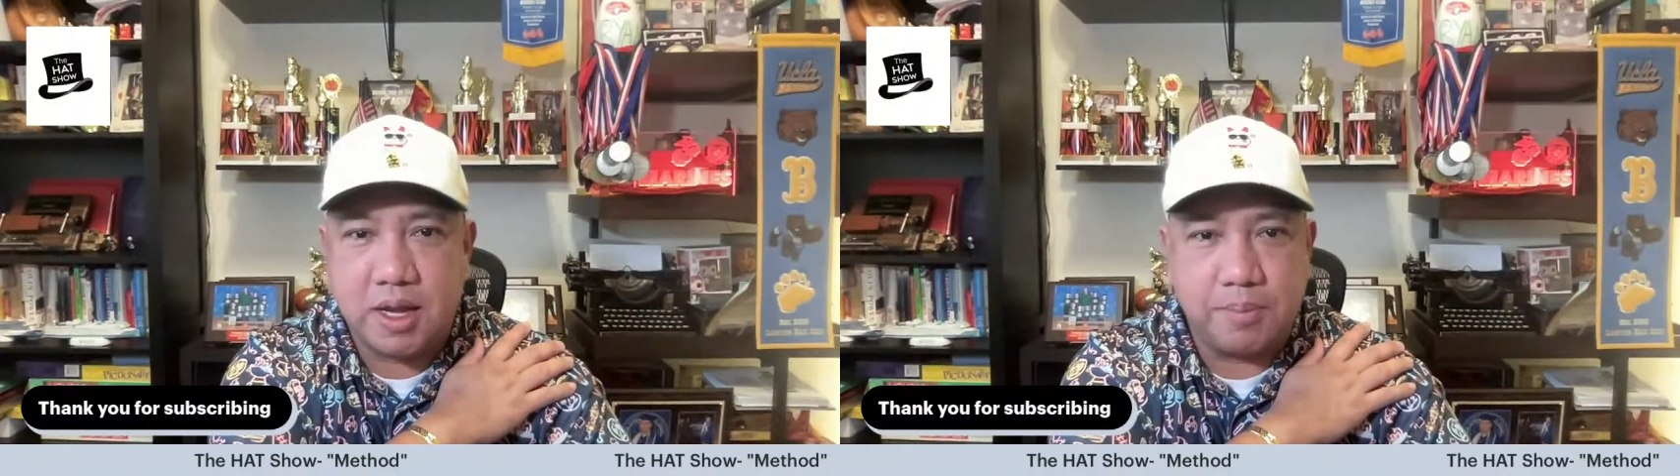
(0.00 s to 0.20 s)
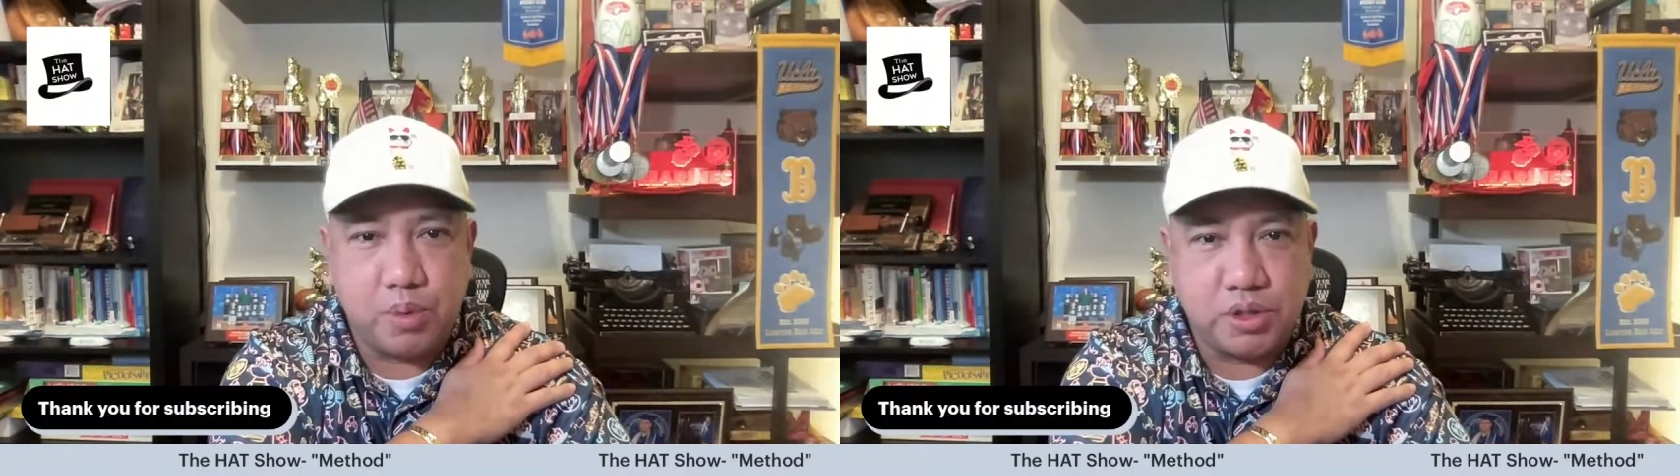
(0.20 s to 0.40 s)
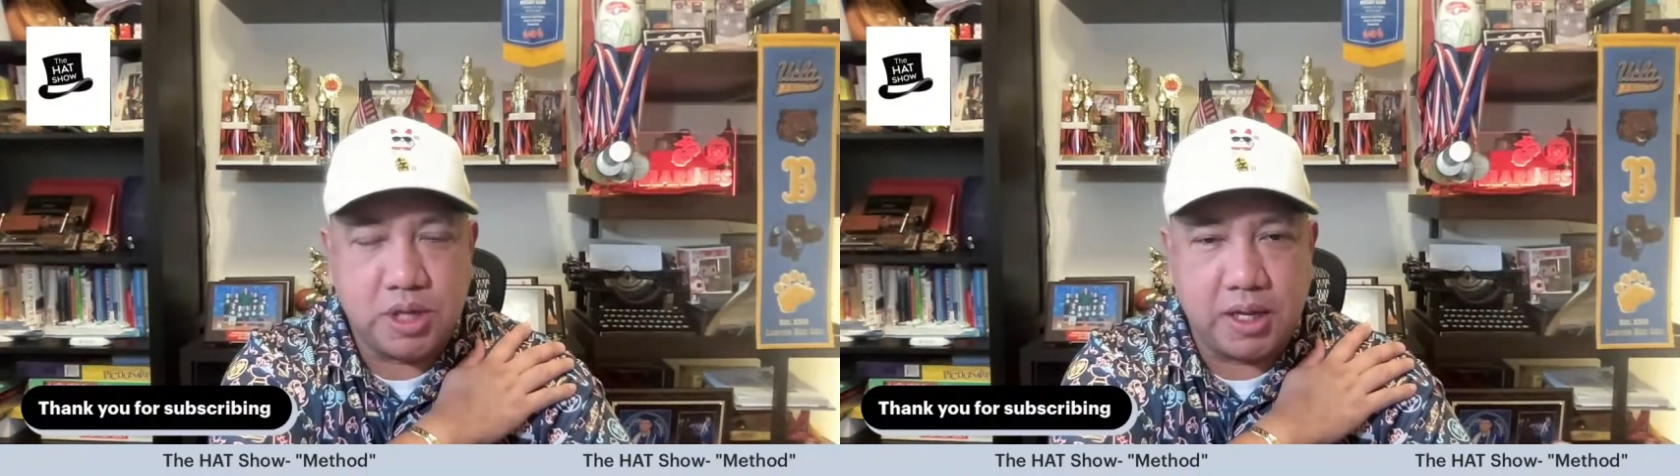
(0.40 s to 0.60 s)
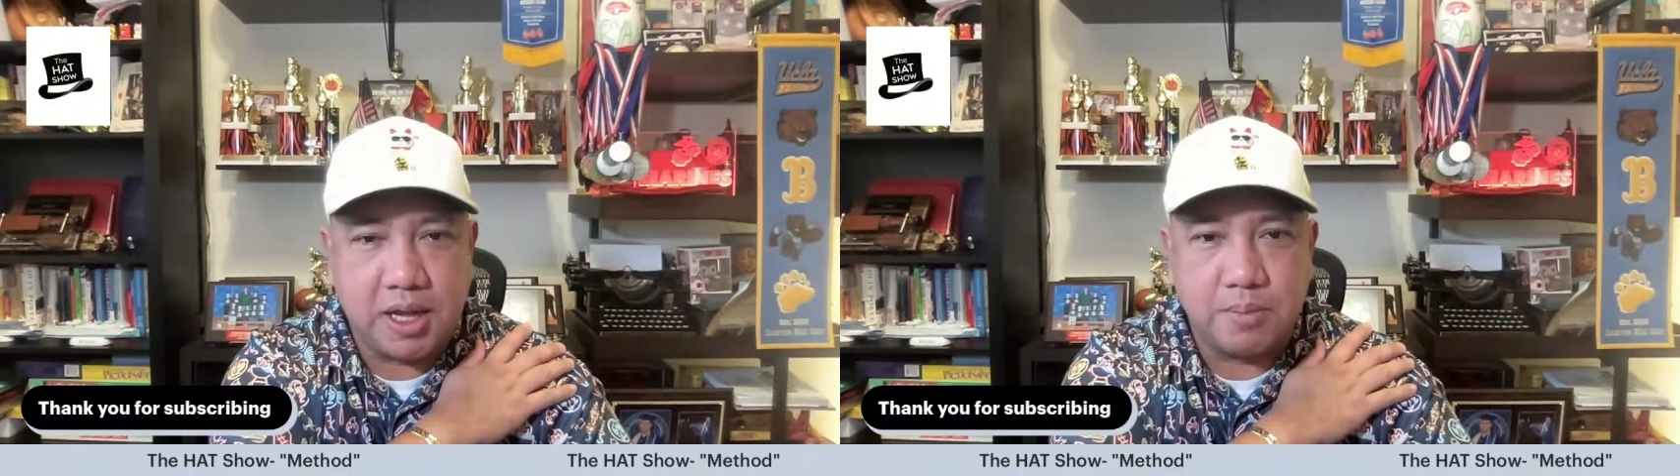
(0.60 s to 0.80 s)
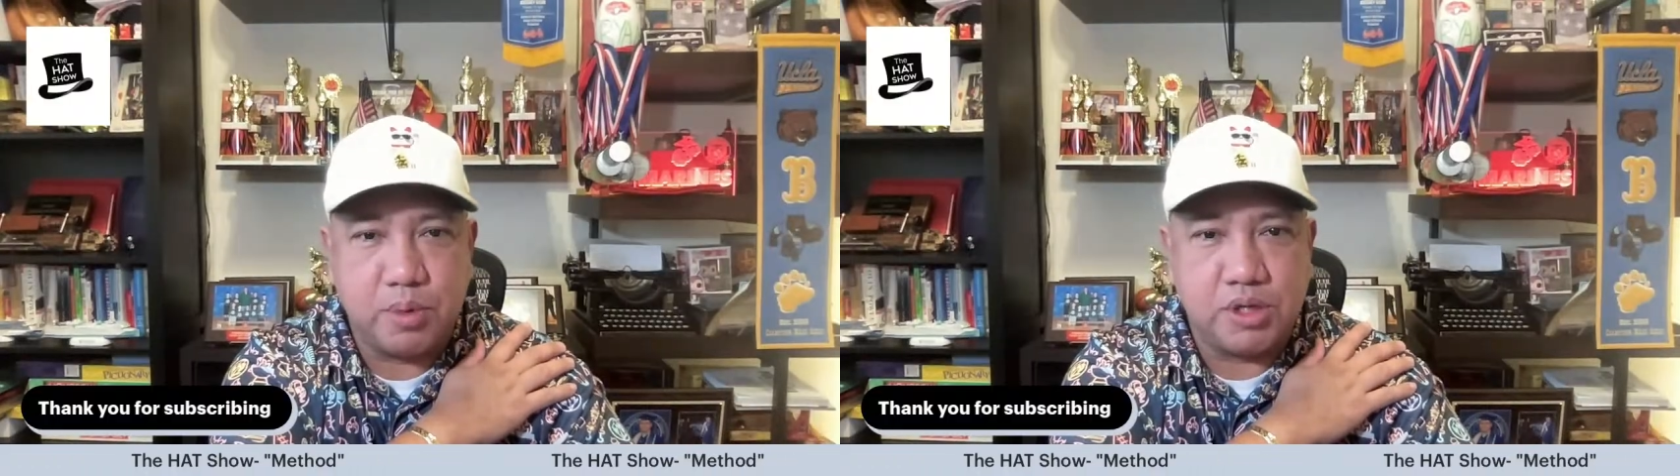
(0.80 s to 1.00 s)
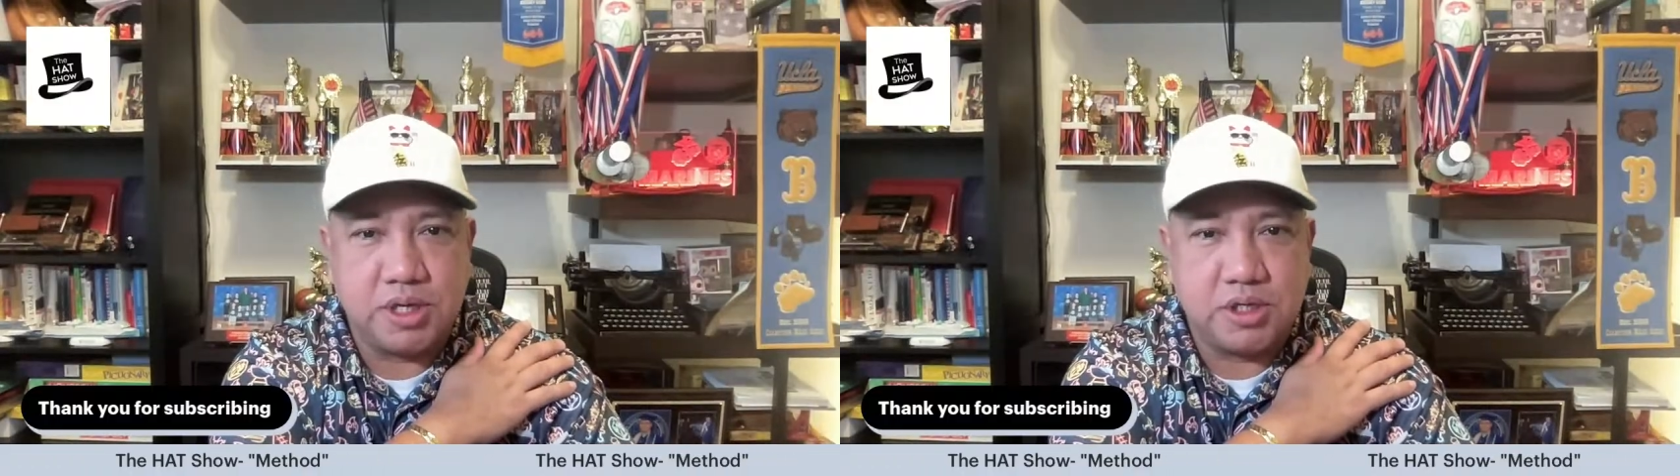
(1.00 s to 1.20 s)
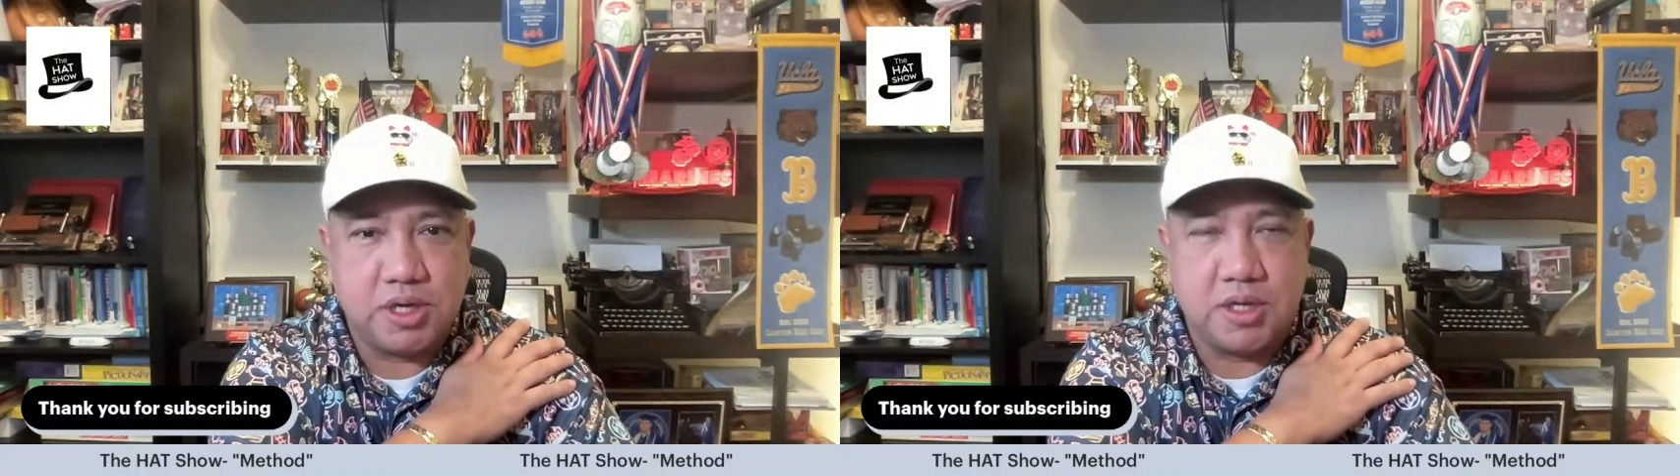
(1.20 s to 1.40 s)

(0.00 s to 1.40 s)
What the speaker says: I appreciate you